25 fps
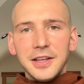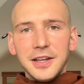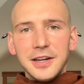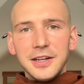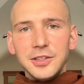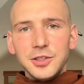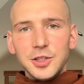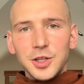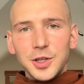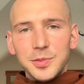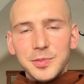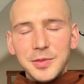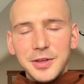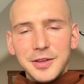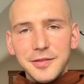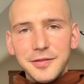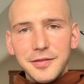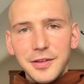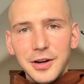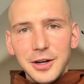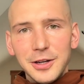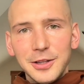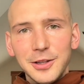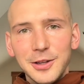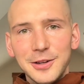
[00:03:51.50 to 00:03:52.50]
that it took me a
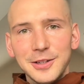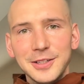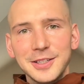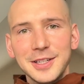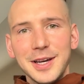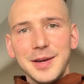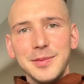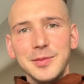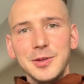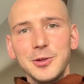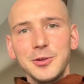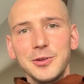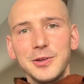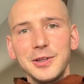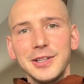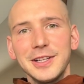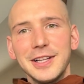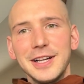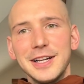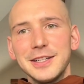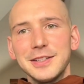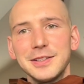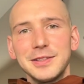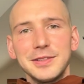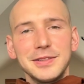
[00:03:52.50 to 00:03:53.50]
very long time to
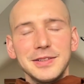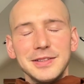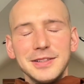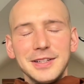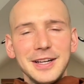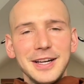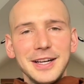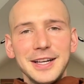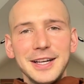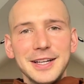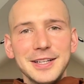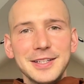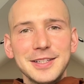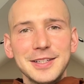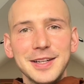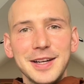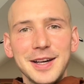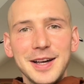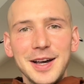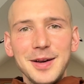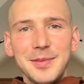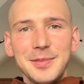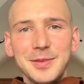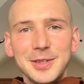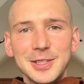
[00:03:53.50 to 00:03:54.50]
realize, I guess
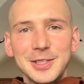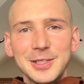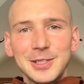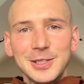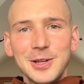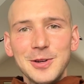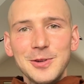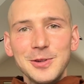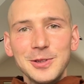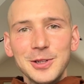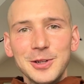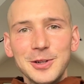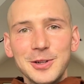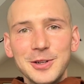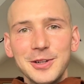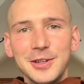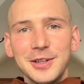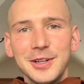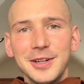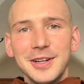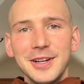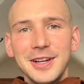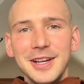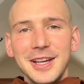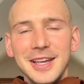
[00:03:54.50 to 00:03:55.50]
I'm a slow
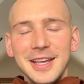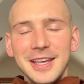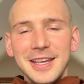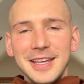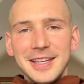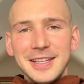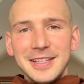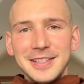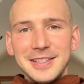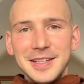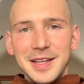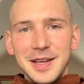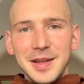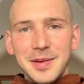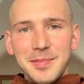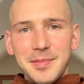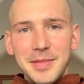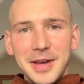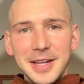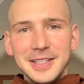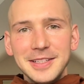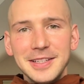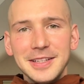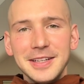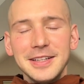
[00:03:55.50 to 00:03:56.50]
learner, is that
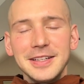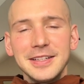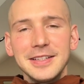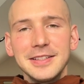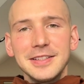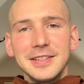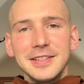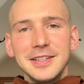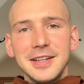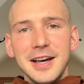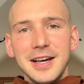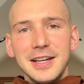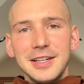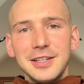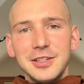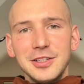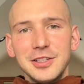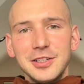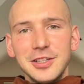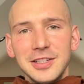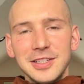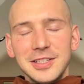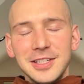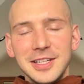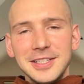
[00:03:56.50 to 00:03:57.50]
metta is not
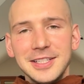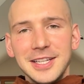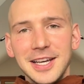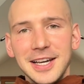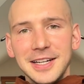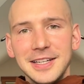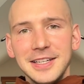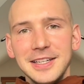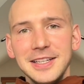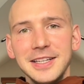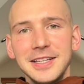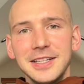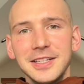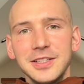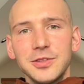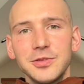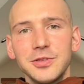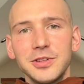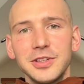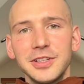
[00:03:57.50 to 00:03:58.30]
just a technique, it's